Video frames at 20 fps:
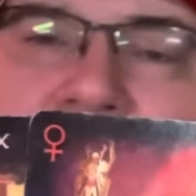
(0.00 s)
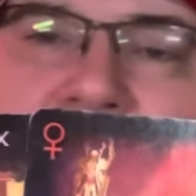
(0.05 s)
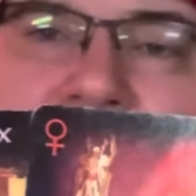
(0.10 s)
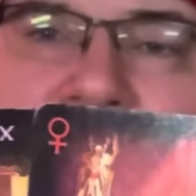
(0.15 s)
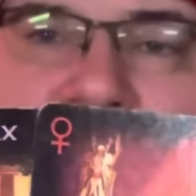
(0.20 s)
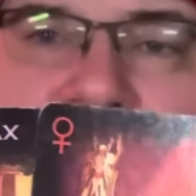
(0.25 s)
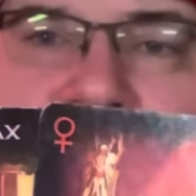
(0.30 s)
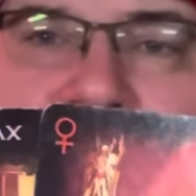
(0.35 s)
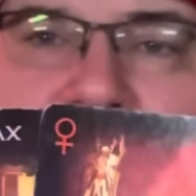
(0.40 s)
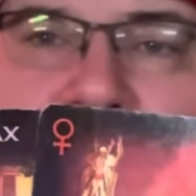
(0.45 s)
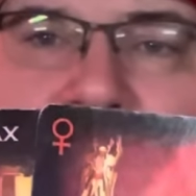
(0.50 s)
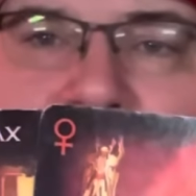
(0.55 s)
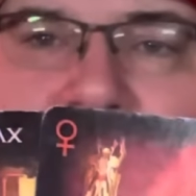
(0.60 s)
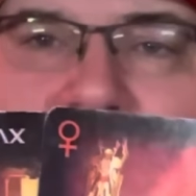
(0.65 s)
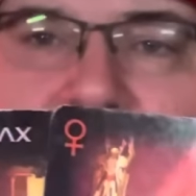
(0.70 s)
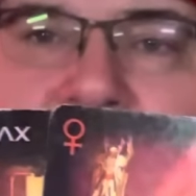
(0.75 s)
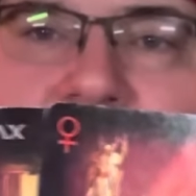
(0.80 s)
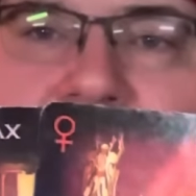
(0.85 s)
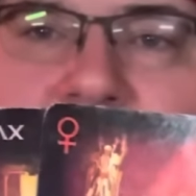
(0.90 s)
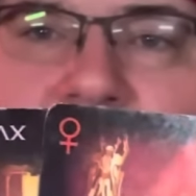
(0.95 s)
that
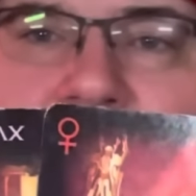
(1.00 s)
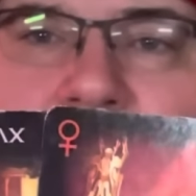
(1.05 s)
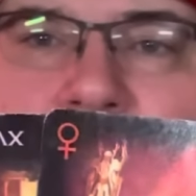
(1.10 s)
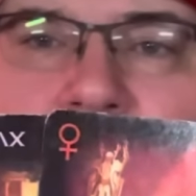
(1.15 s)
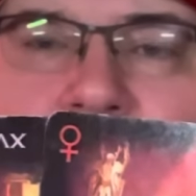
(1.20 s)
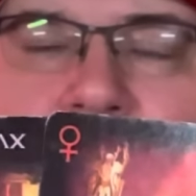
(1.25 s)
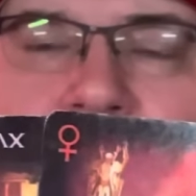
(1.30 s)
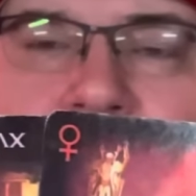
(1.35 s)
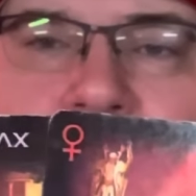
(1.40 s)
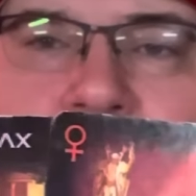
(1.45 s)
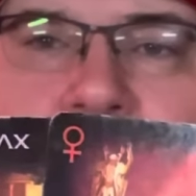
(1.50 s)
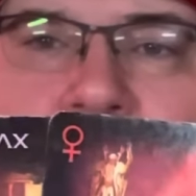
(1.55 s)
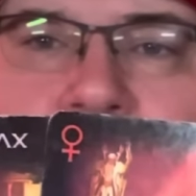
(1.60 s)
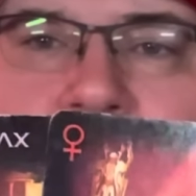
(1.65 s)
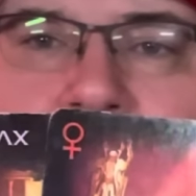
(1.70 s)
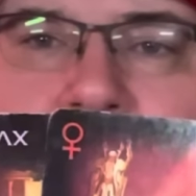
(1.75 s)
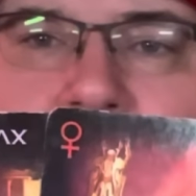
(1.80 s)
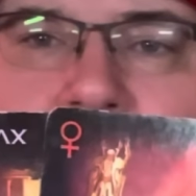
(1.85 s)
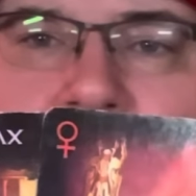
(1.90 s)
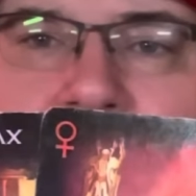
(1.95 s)
foundation,
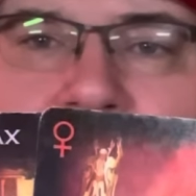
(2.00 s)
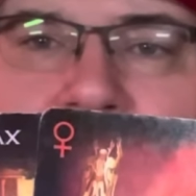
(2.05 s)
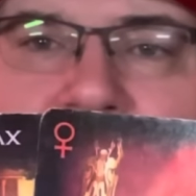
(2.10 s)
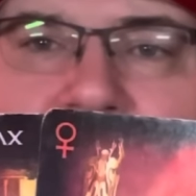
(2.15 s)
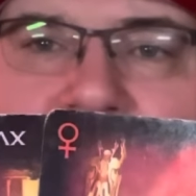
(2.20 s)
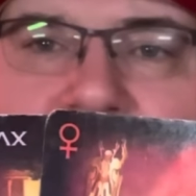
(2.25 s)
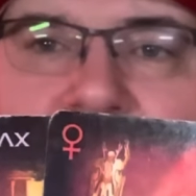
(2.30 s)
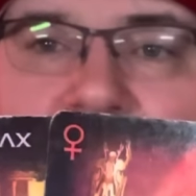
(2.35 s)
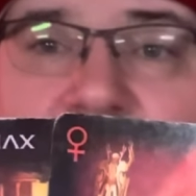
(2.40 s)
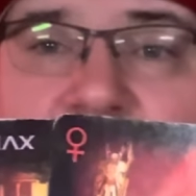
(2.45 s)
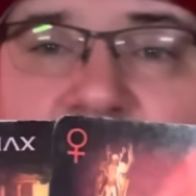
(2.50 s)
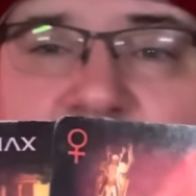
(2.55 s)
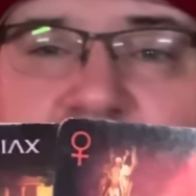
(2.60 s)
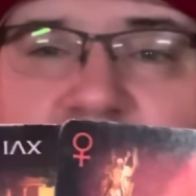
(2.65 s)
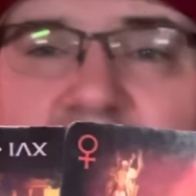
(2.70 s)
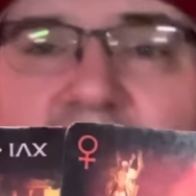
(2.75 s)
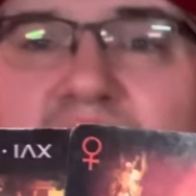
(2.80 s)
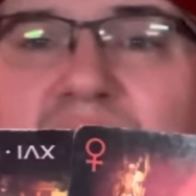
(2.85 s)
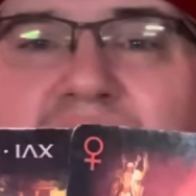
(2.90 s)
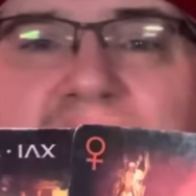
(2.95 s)
a
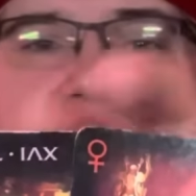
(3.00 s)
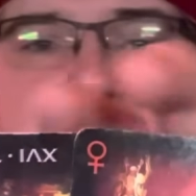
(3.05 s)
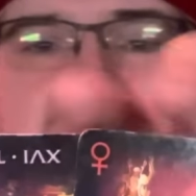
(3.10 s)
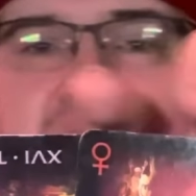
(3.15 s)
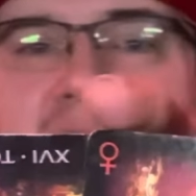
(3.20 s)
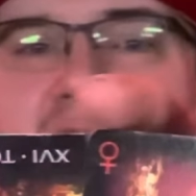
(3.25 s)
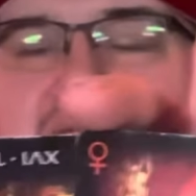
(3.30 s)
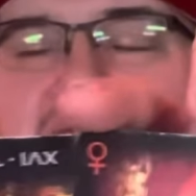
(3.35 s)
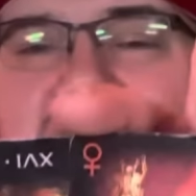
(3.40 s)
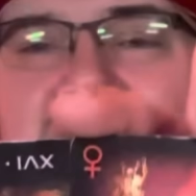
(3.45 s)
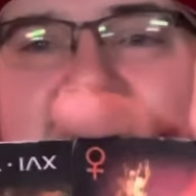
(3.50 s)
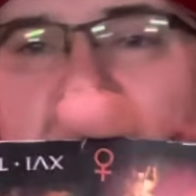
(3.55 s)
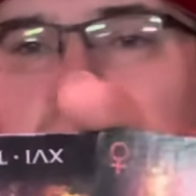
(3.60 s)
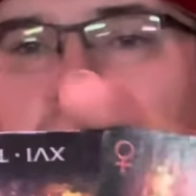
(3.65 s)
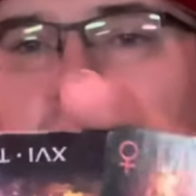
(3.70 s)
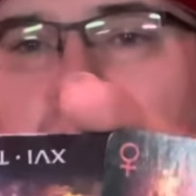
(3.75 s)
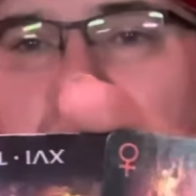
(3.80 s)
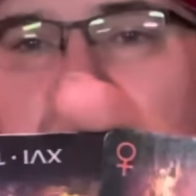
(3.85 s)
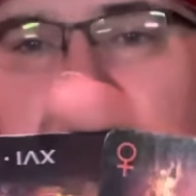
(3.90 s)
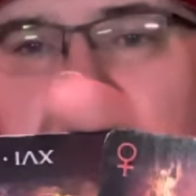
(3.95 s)
strong foundation that won't